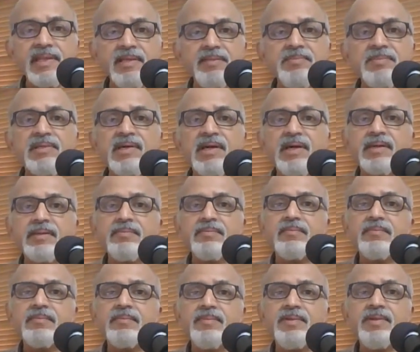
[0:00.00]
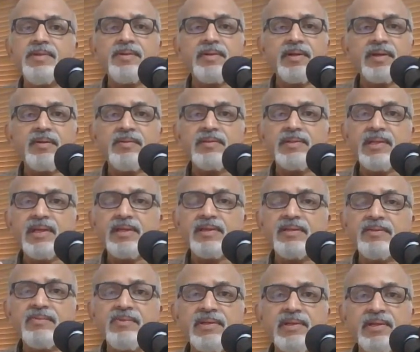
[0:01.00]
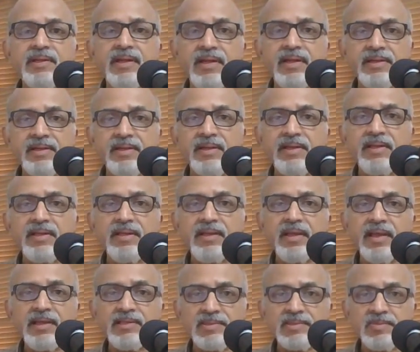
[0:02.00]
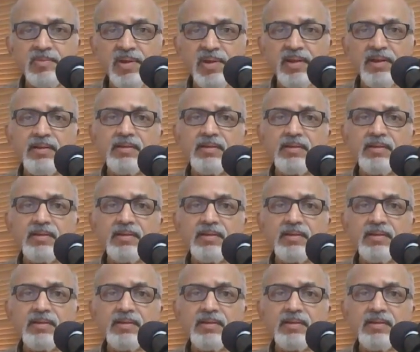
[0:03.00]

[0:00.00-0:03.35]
time, you cannot take it very lightly as well.